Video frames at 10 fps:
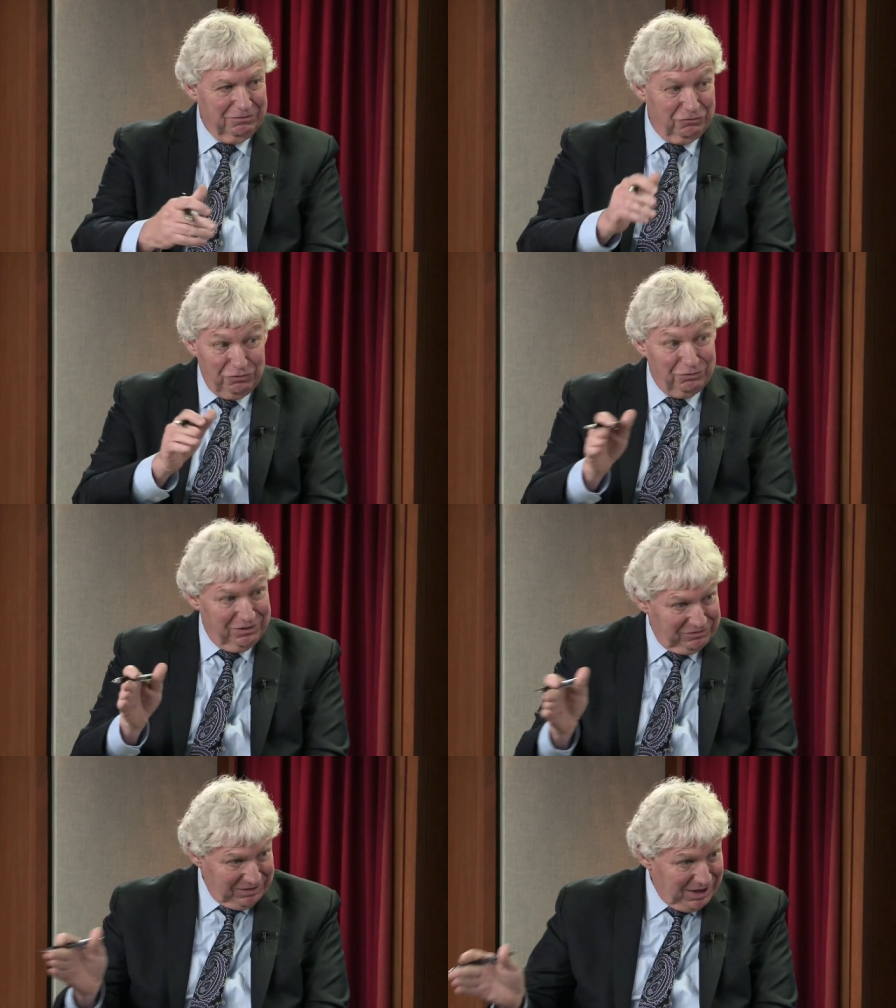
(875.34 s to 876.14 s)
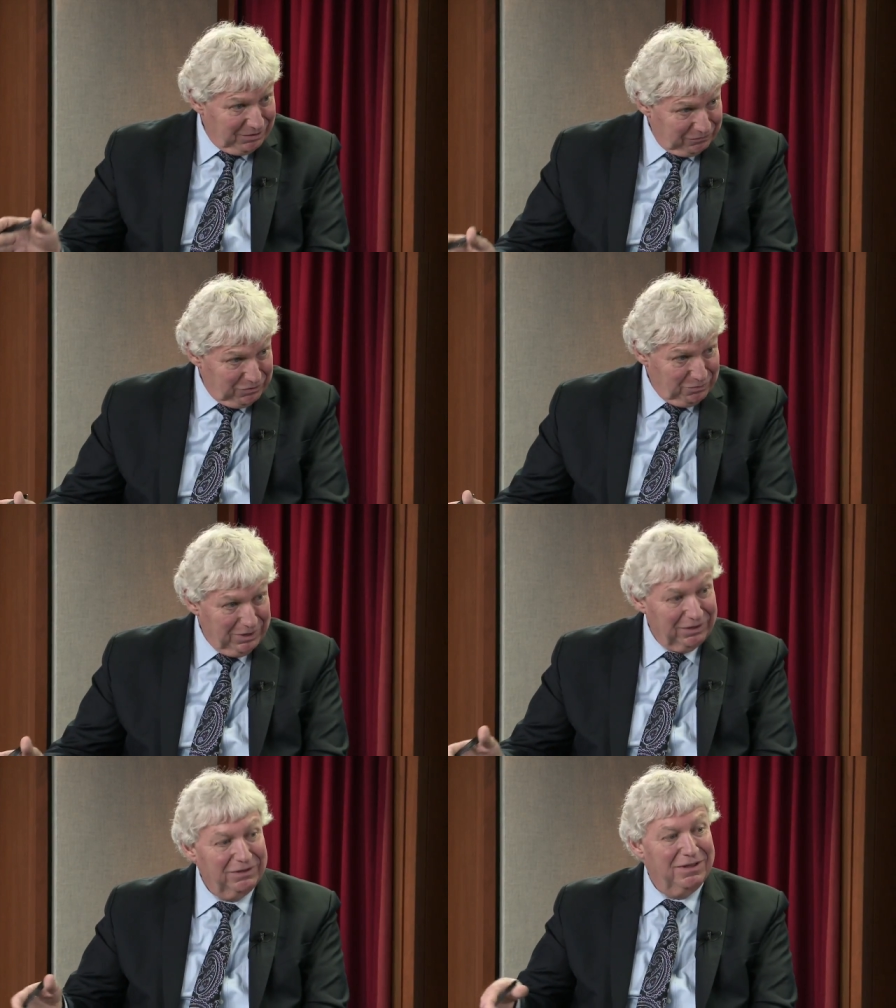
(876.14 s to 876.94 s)
shoot this down if you
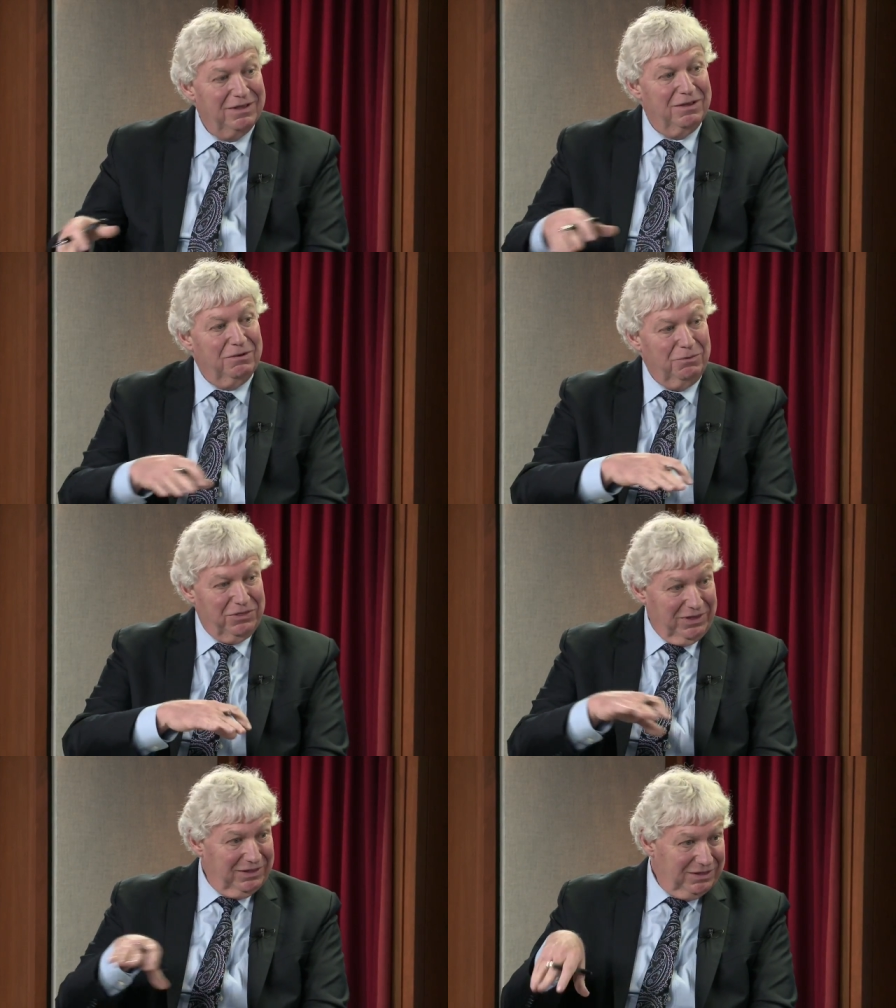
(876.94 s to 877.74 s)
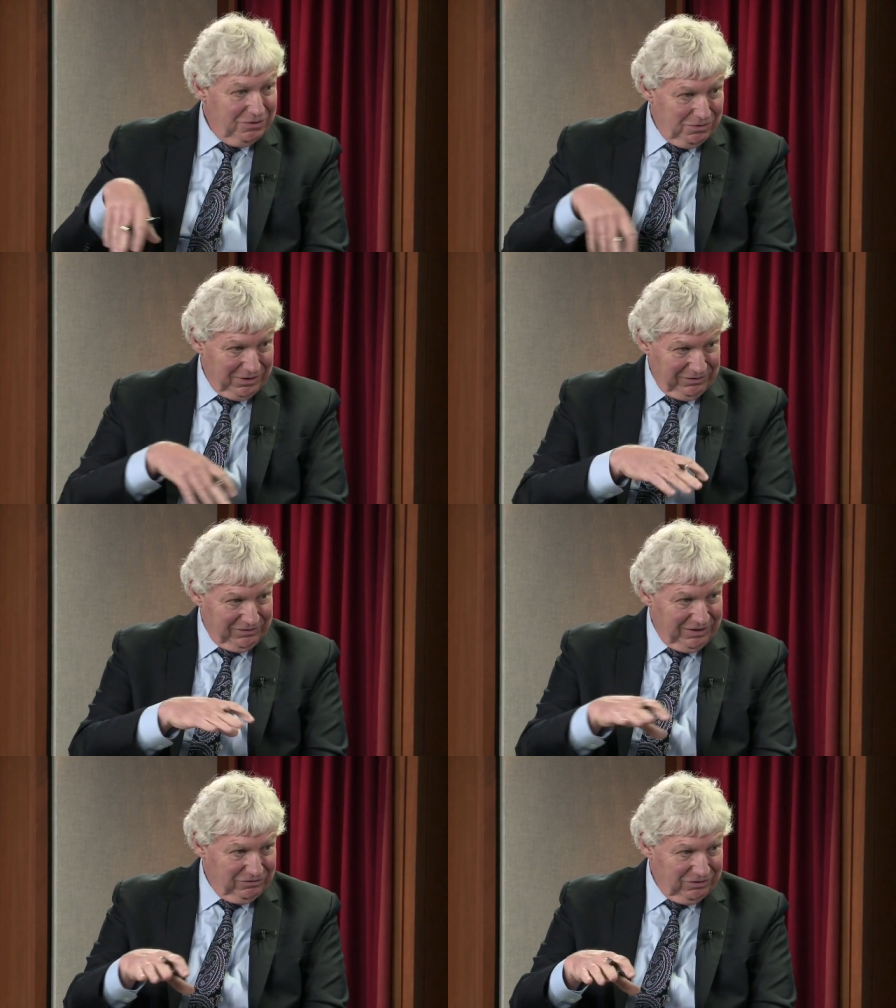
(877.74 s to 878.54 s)
will within the
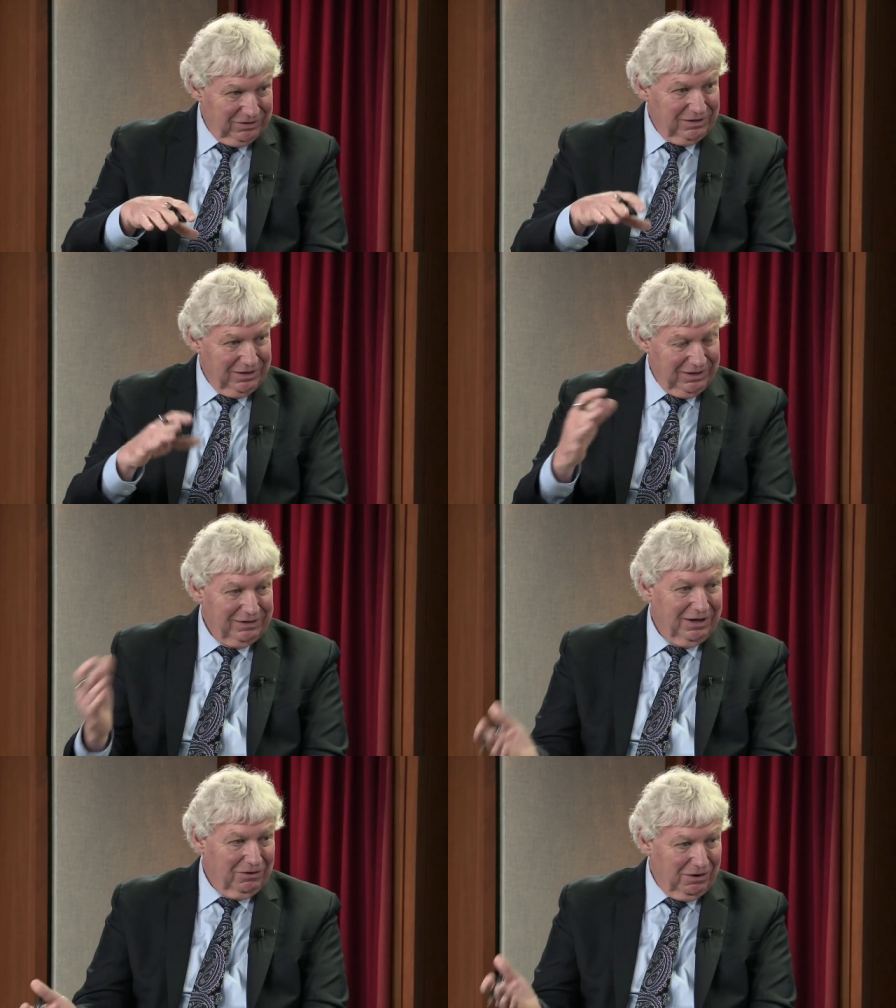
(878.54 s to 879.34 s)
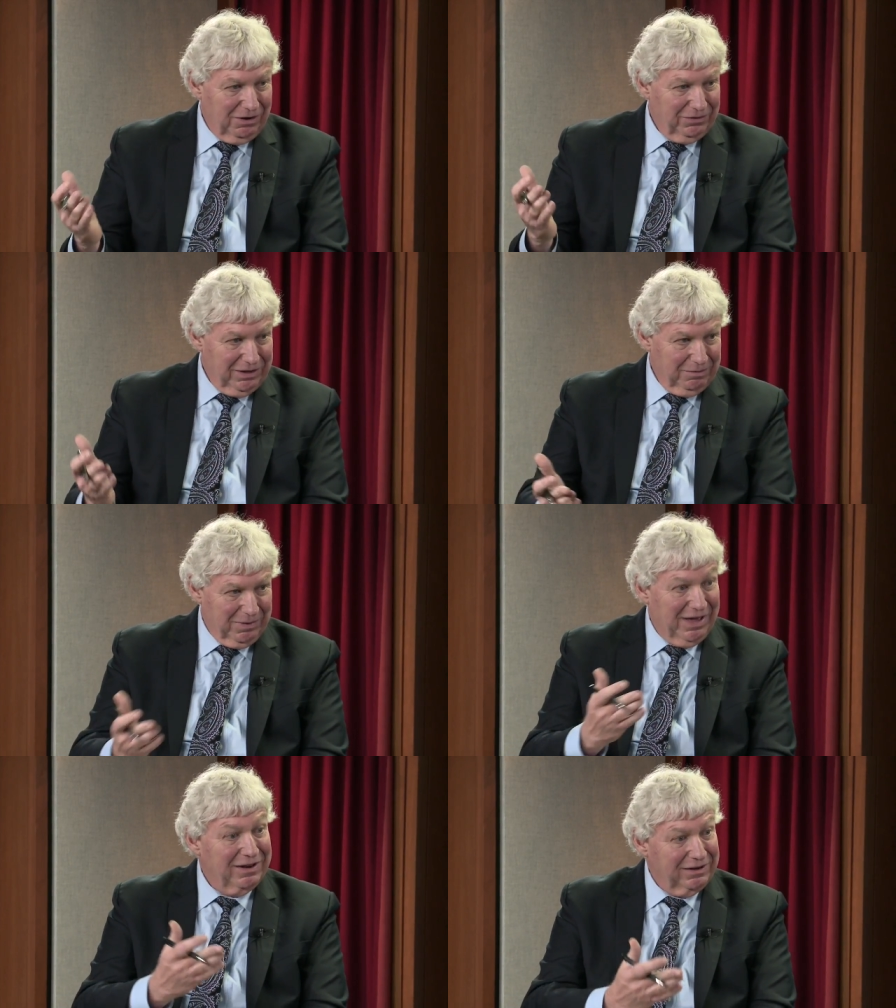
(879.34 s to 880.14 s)
organization and got all their
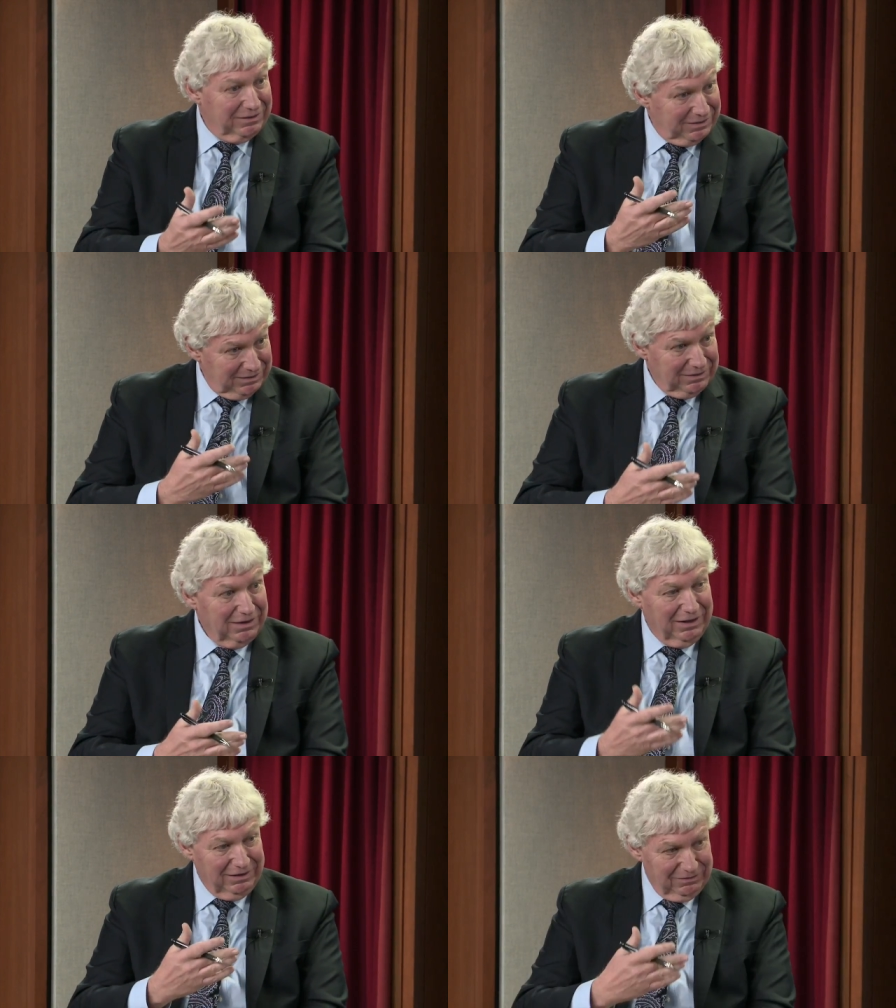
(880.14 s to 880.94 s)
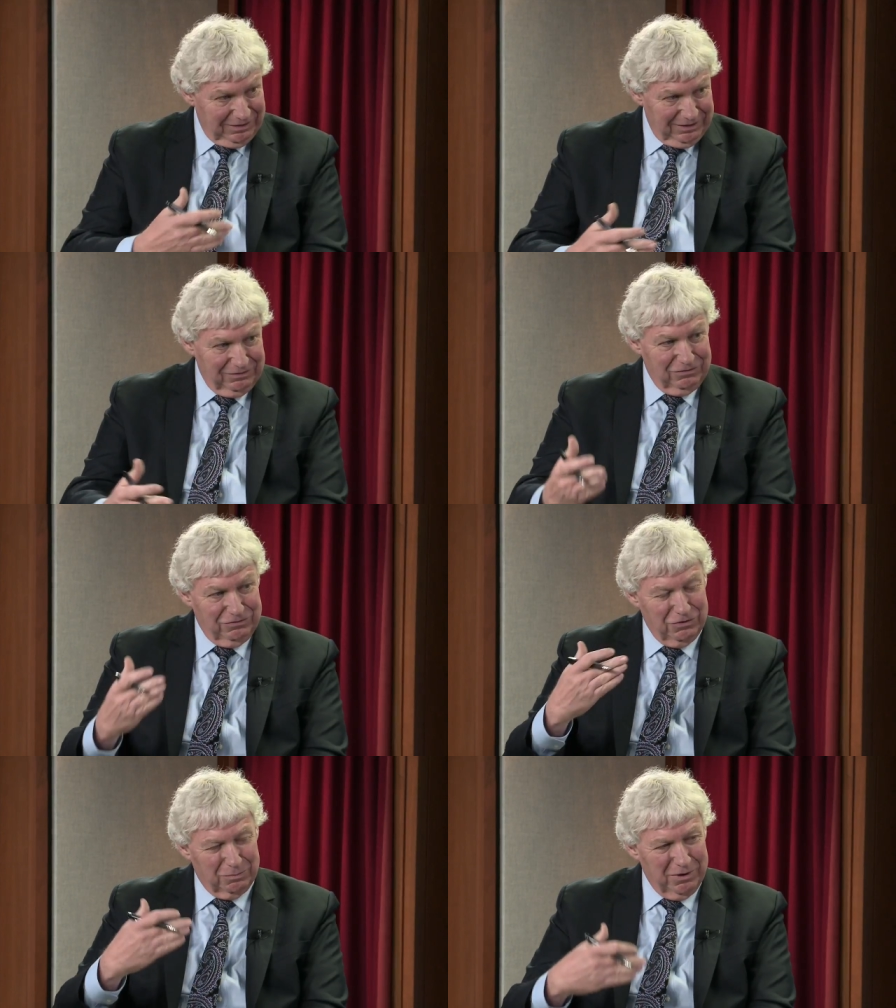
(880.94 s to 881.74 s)
buy-in and and
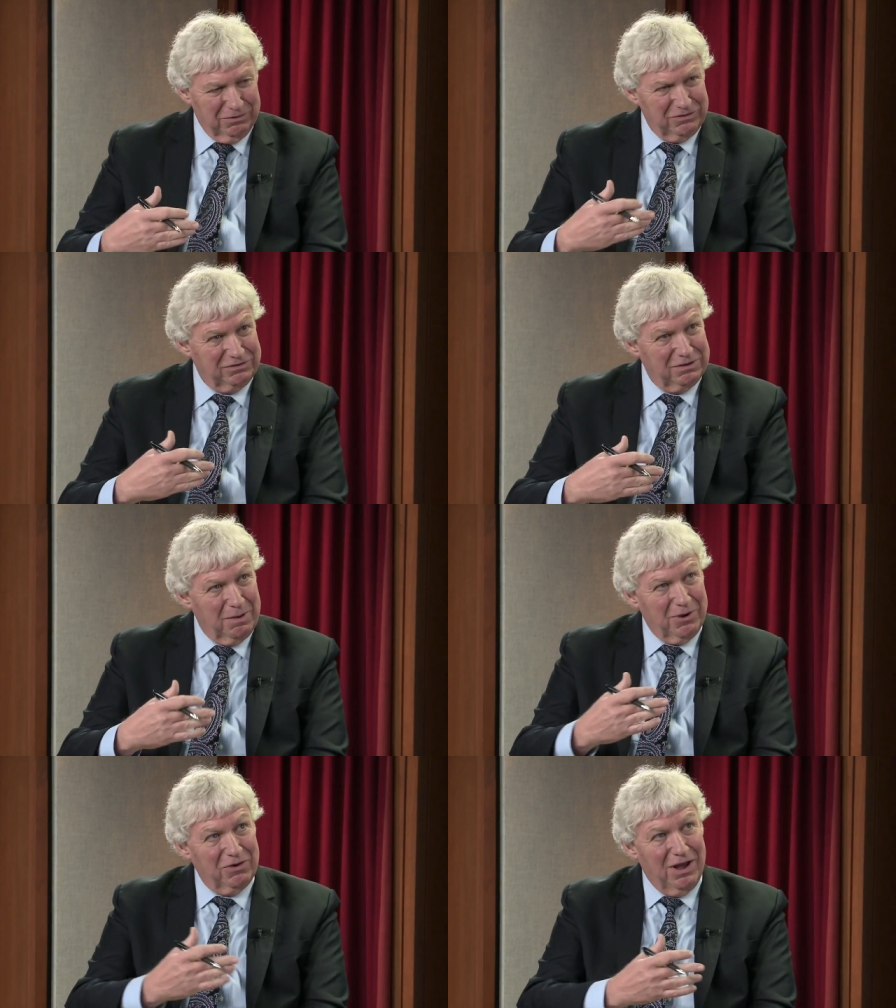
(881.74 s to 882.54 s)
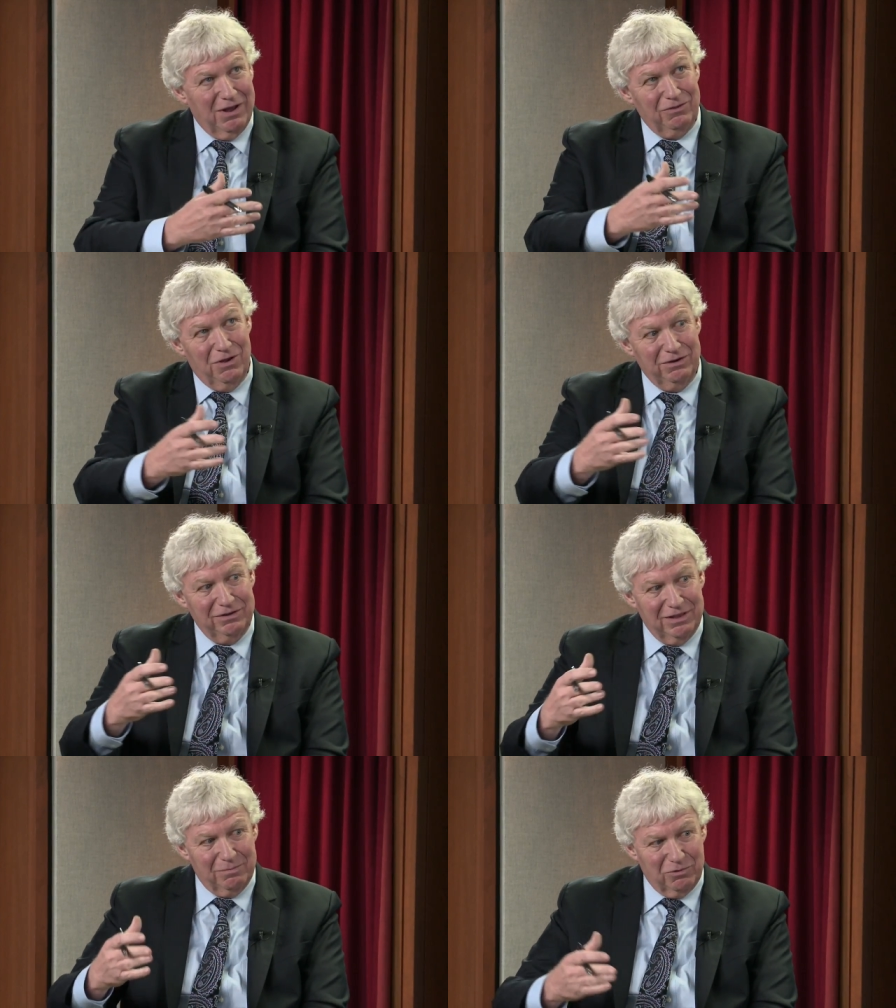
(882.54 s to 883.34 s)
took care just about how long
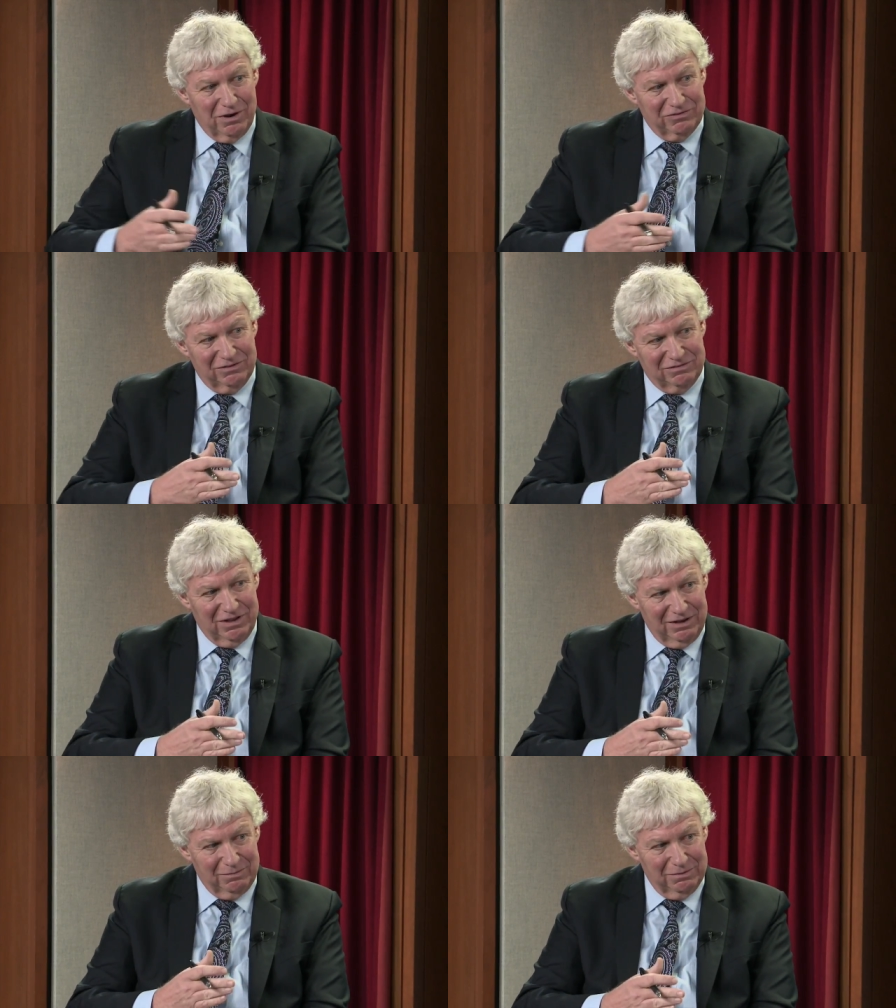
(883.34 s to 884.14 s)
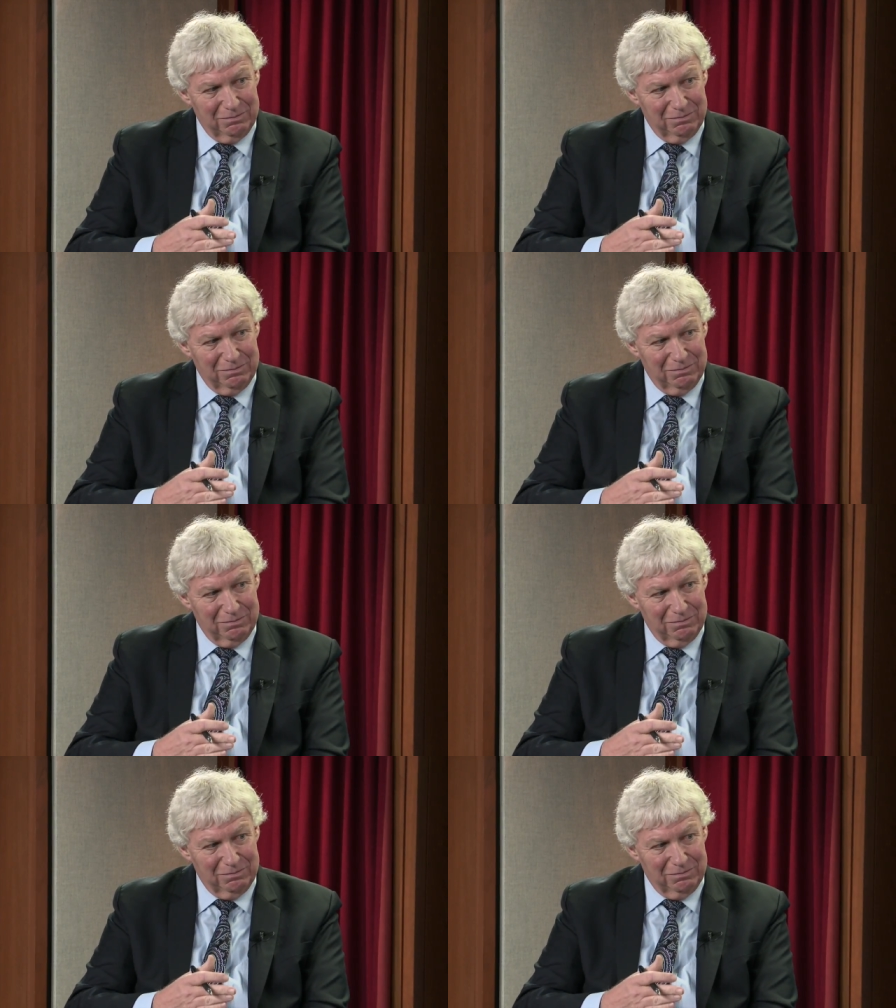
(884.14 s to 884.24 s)
did that process take